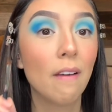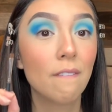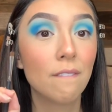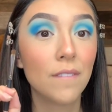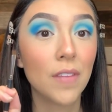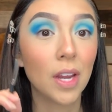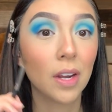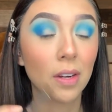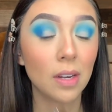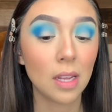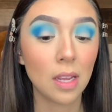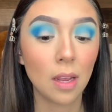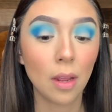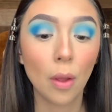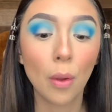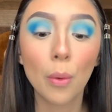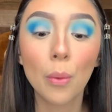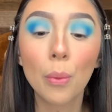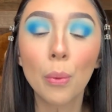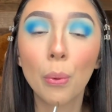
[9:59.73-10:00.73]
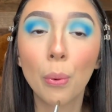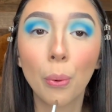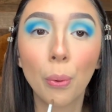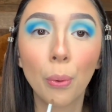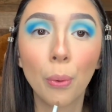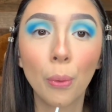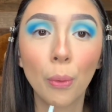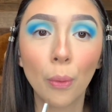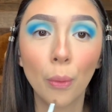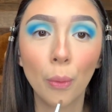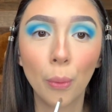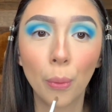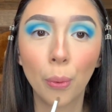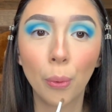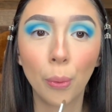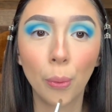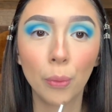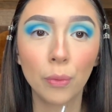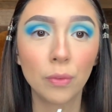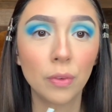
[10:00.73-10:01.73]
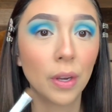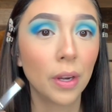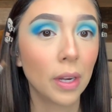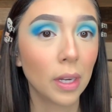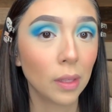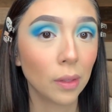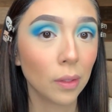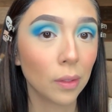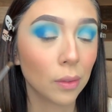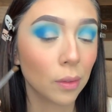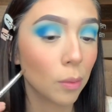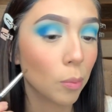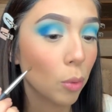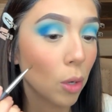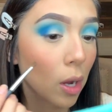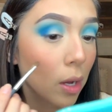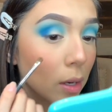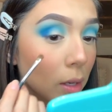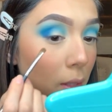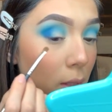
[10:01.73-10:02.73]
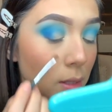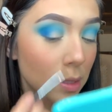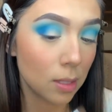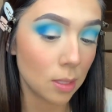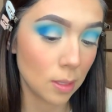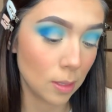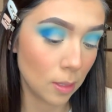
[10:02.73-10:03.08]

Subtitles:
very, very little product.